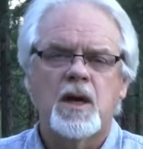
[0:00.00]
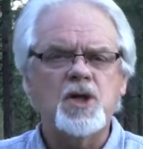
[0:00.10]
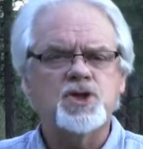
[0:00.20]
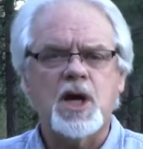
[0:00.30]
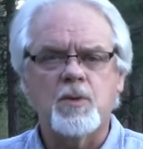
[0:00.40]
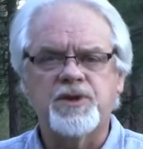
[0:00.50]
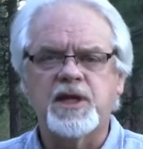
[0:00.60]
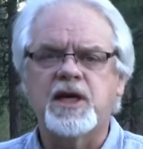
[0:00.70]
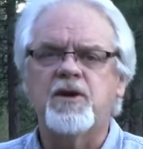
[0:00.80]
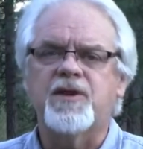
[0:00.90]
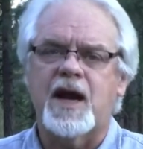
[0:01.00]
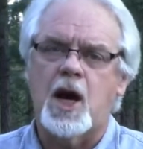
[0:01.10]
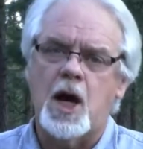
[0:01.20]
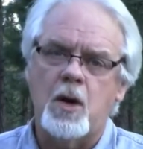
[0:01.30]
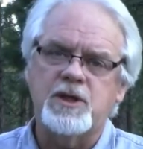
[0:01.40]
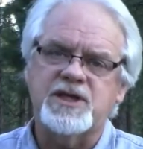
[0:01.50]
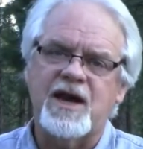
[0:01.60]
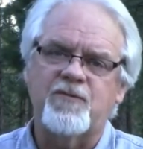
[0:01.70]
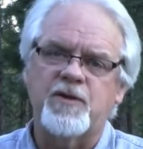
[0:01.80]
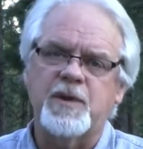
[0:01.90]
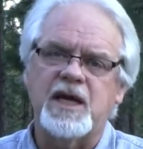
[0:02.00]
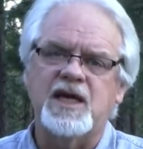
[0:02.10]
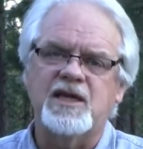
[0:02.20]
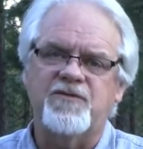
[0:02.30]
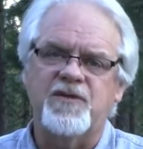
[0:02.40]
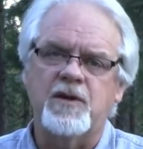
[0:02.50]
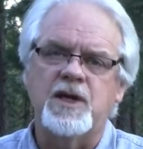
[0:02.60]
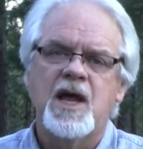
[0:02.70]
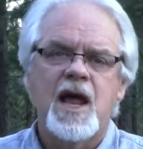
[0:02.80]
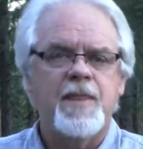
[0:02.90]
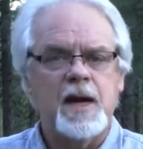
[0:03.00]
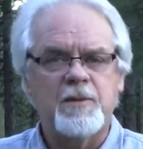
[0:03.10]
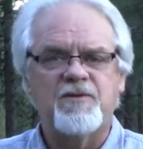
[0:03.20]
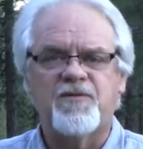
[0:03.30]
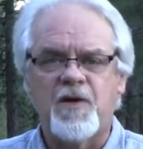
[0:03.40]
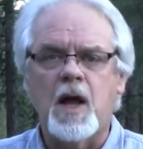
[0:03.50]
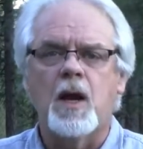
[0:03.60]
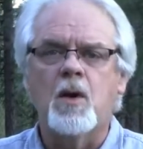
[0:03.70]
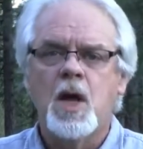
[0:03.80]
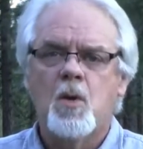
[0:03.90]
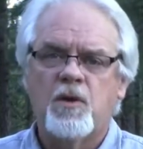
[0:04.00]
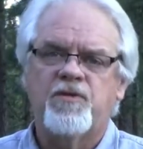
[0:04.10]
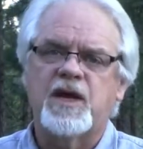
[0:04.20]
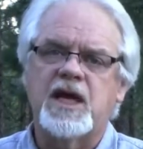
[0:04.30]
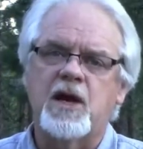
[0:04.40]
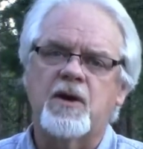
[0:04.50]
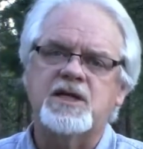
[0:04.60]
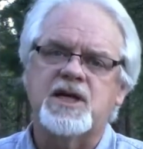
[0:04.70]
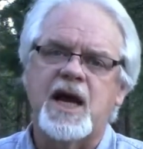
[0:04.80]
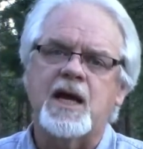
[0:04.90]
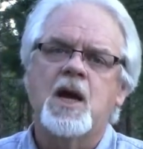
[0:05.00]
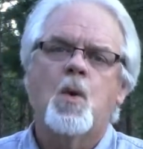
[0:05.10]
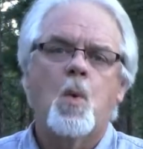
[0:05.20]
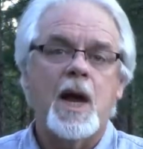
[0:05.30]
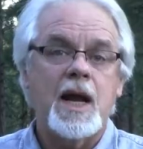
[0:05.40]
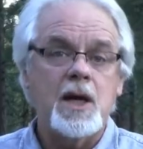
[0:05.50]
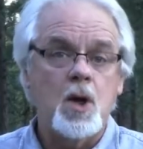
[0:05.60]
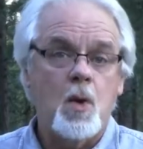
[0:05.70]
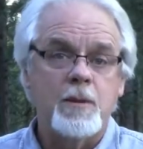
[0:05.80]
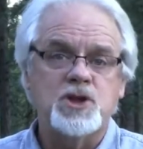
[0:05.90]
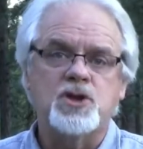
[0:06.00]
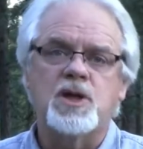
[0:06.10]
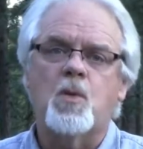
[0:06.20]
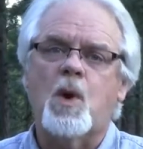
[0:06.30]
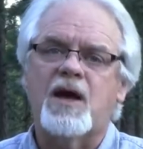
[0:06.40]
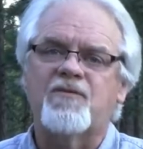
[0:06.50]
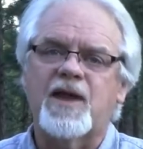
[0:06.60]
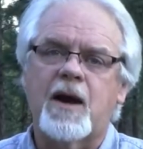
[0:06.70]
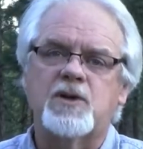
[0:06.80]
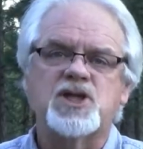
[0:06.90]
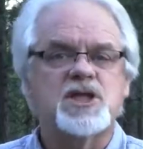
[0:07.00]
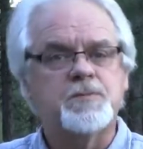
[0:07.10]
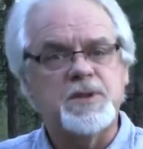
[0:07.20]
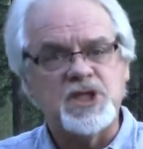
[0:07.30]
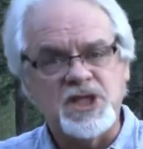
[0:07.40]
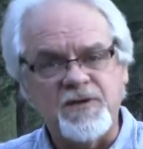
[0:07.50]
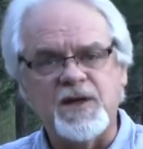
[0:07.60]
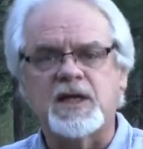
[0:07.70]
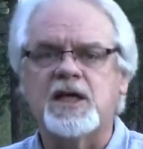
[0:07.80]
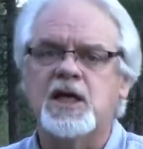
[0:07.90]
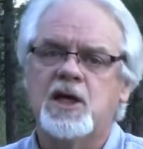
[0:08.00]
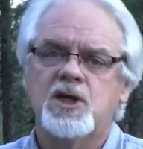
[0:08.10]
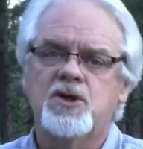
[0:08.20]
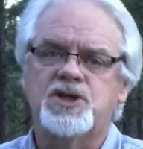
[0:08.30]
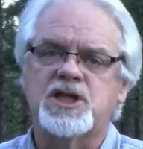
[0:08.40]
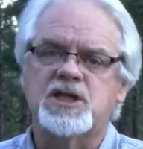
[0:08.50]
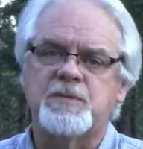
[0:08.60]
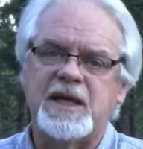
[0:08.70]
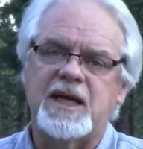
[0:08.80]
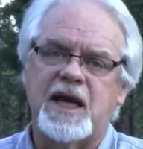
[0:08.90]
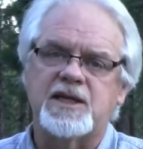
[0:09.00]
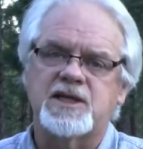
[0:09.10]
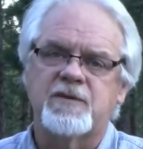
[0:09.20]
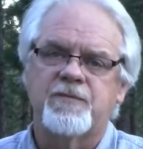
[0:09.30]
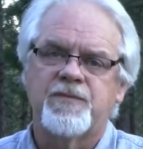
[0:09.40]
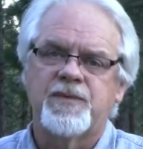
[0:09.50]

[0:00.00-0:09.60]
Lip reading: I'll start with the gear that I always have with me in the field, and then I'm going to follow with the gear I take when I know I'm shooting wildflowers, specifically using speed lights.